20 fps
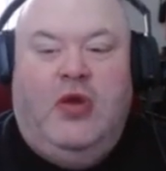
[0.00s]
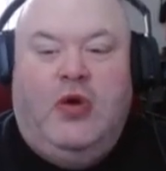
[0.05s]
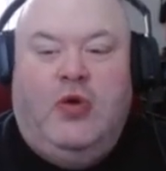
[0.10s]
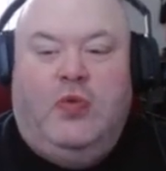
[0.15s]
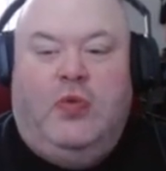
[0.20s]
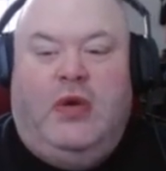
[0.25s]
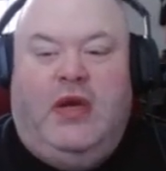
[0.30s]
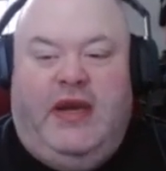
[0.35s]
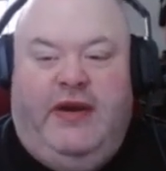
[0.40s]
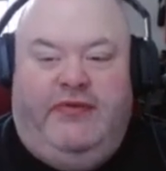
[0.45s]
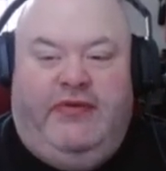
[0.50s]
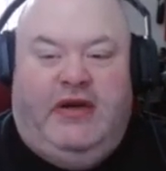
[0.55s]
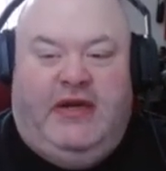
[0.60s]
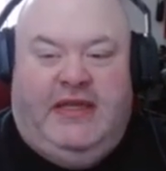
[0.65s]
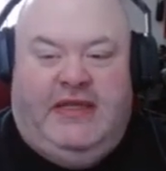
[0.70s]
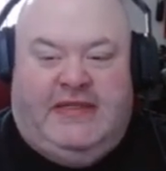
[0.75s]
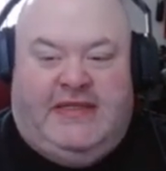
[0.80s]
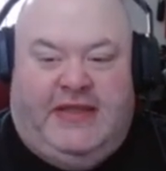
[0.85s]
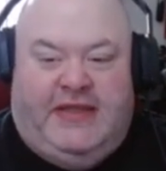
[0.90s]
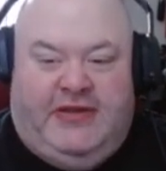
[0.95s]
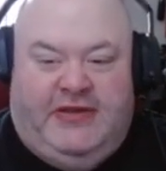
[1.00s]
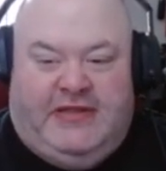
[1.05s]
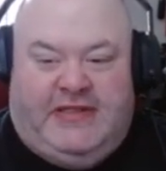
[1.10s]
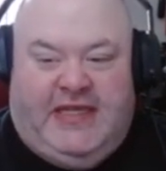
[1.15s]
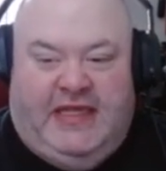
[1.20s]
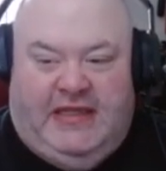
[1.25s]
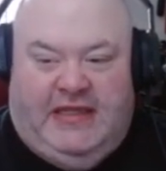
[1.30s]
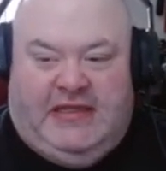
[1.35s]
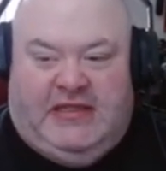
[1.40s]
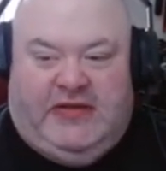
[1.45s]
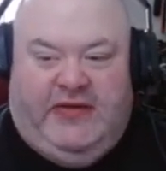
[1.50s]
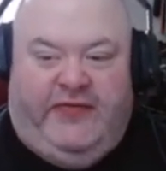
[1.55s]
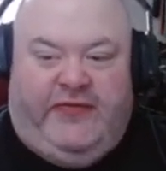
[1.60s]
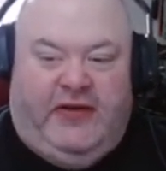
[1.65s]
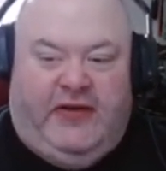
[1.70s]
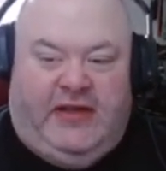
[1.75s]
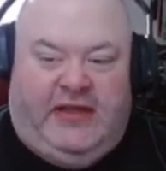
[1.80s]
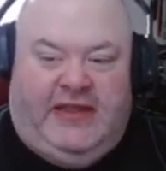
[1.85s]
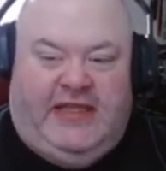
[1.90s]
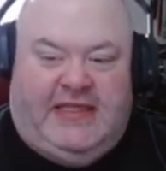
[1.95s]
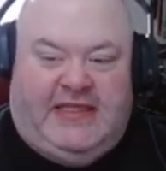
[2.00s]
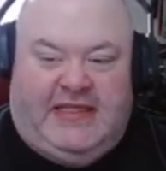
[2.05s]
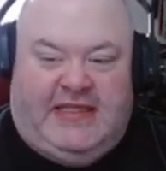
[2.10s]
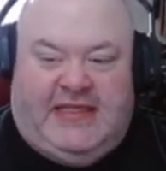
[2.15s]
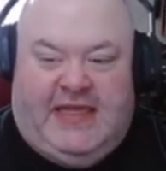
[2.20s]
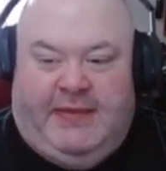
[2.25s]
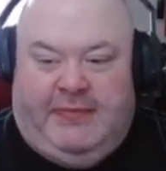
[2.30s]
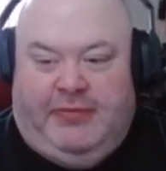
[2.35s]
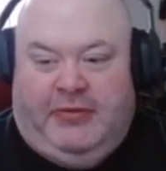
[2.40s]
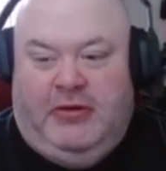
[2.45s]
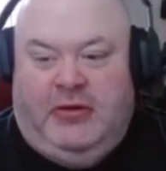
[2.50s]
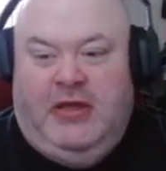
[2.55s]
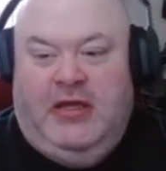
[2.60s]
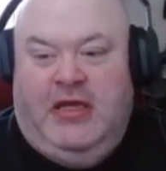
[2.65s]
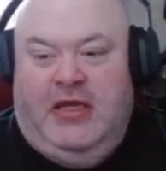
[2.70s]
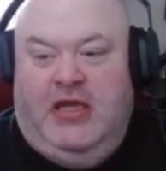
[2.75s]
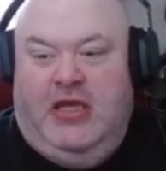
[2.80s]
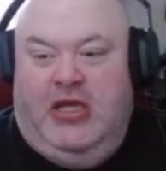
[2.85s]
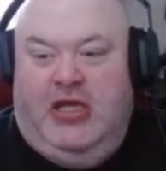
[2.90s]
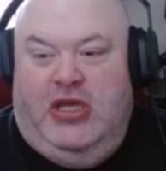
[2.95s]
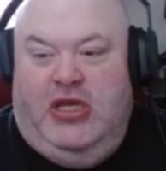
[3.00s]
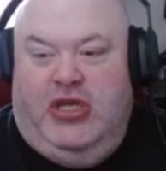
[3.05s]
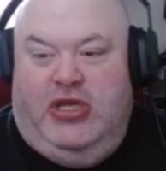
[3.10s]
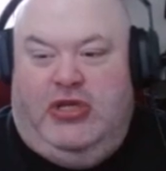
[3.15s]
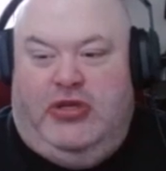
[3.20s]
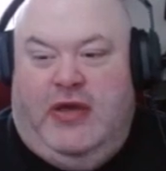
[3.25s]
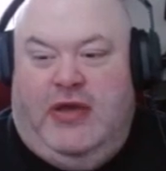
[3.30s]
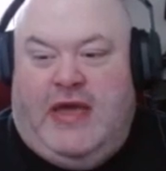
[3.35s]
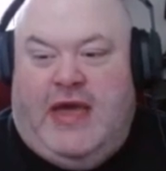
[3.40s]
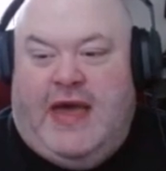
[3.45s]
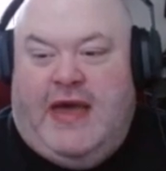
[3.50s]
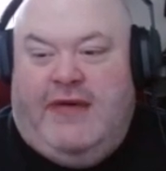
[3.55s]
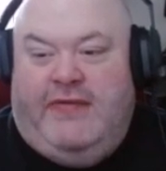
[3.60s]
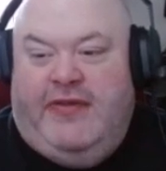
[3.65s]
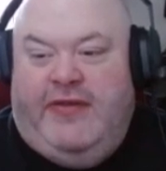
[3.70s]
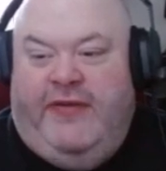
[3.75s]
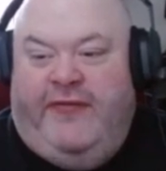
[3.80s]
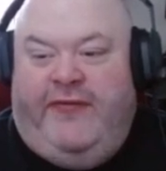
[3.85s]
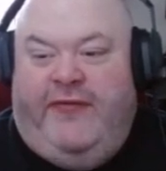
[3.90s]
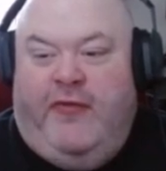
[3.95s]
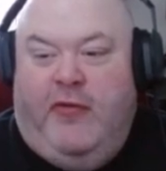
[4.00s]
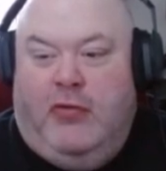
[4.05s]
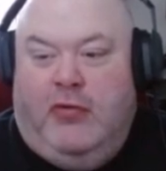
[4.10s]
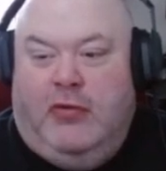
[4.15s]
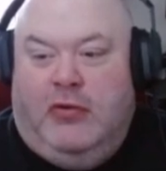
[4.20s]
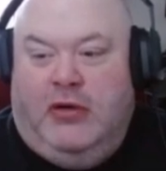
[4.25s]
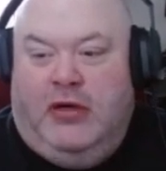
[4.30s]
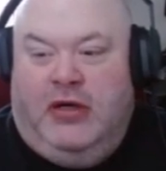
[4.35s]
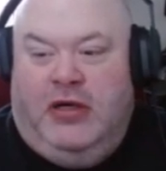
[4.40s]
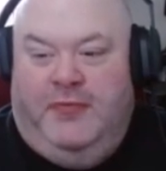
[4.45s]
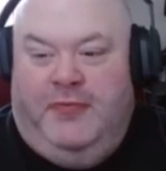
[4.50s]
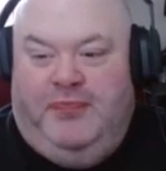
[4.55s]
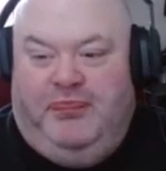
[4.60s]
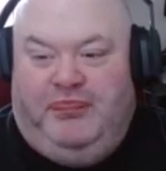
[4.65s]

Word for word: whatever it is that they're selling. So, for this example, you have the four